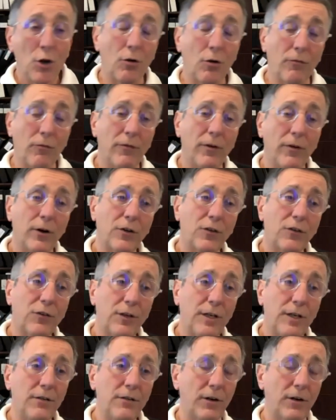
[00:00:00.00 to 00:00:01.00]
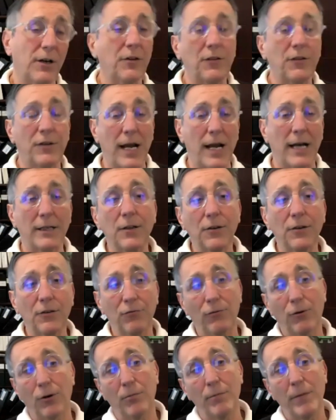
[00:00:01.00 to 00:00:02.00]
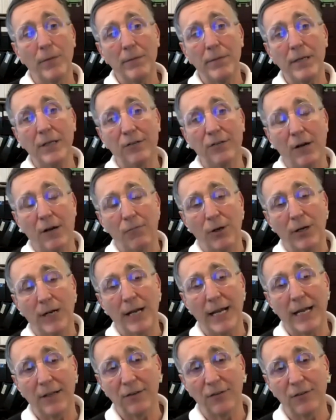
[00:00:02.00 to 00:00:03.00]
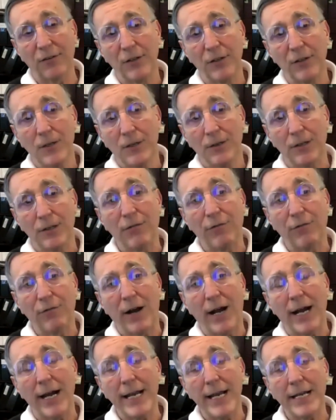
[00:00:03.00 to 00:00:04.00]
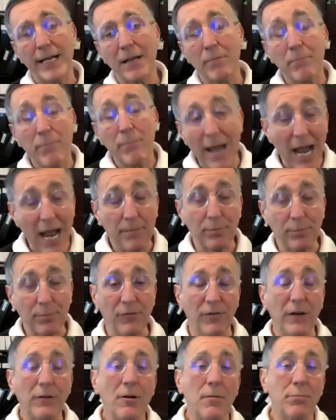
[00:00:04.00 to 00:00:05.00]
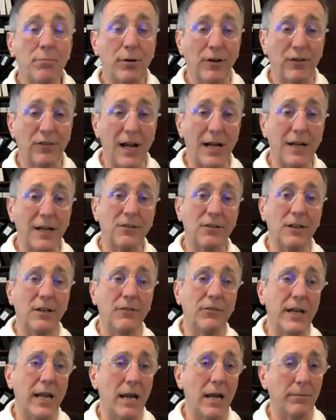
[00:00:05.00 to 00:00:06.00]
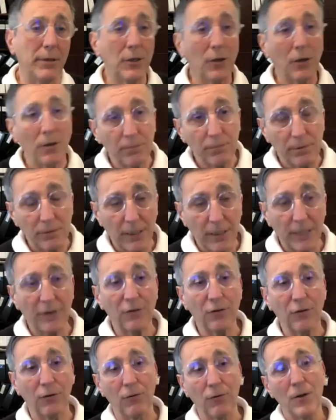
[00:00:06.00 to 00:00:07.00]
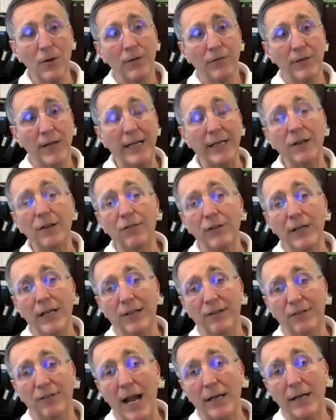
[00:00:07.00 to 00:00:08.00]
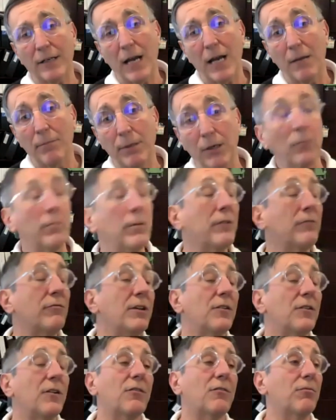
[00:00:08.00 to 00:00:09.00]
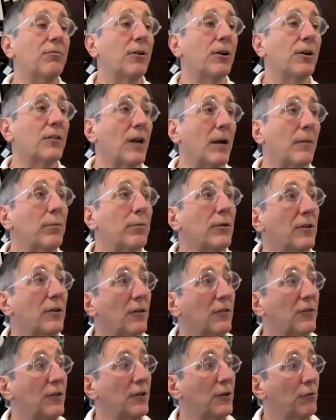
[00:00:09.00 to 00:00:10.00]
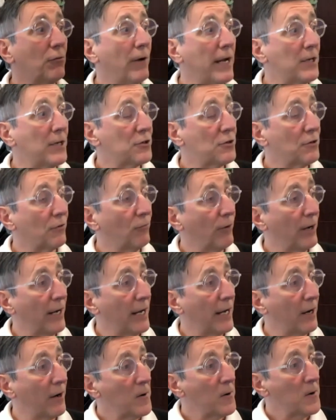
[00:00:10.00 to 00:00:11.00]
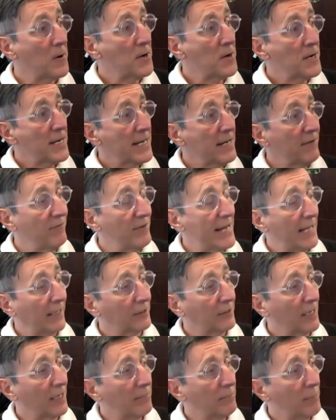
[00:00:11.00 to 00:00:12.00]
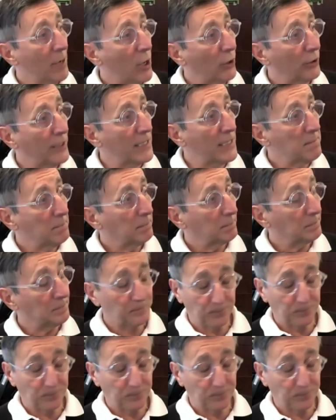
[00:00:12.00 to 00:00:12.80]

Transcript: Conversely, there are studies where maybe someone has defined and mapped very precisely the epitope, and so that is the exact epitope. And this is, for example, is a situation where in the antibody